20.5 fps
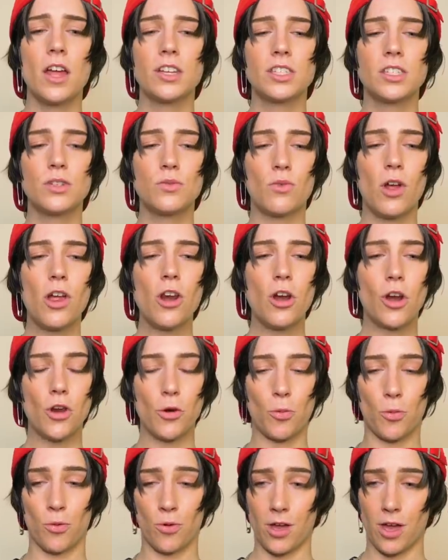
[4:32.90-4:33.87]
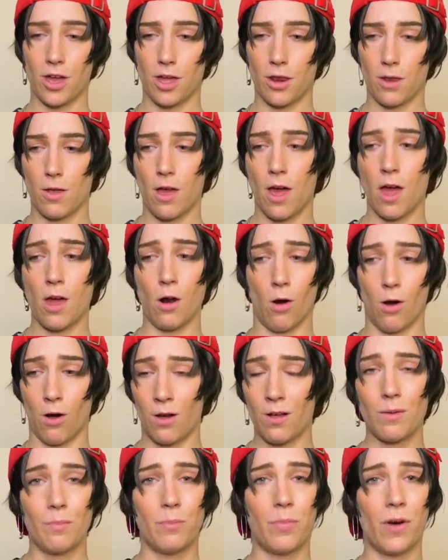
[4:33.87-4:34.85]
not to rain on your parade at
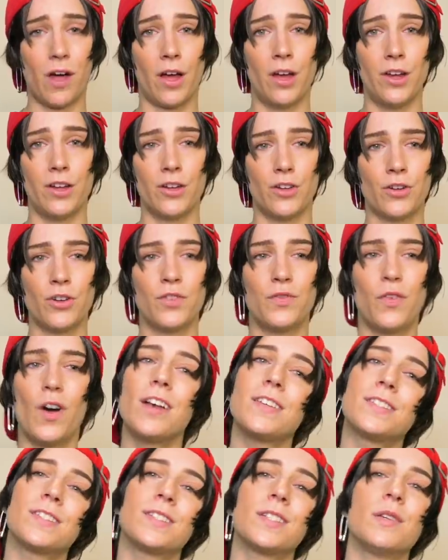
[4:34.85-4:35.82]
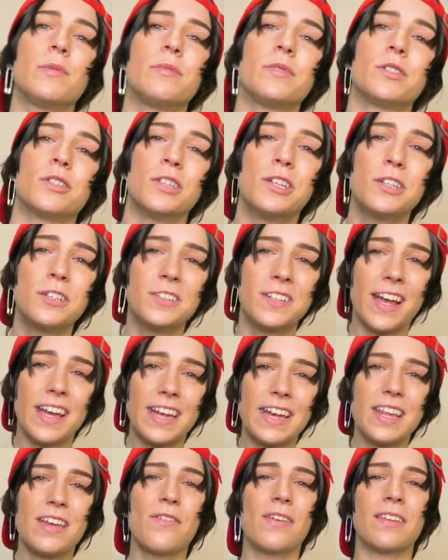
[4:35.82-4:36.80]
all, but your advice seems a little
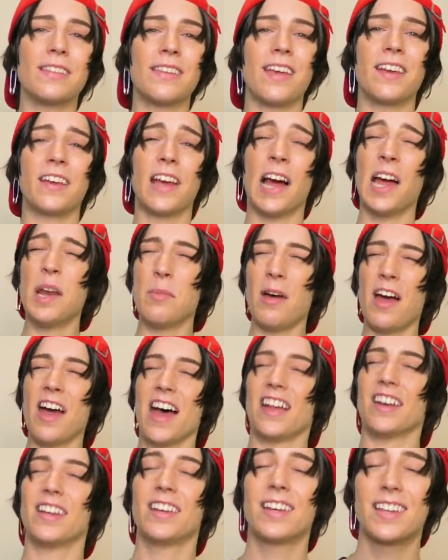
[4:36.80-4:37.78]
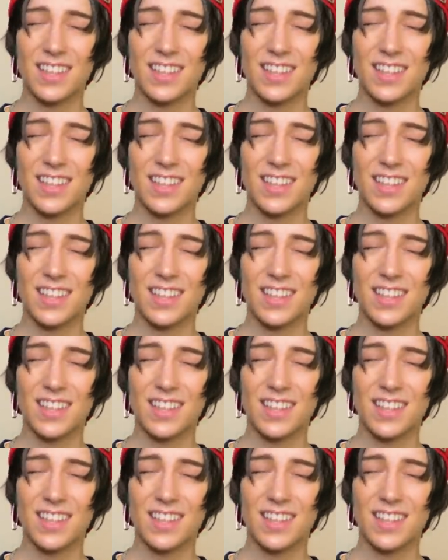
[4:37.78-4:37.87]
negative and like kind of bad.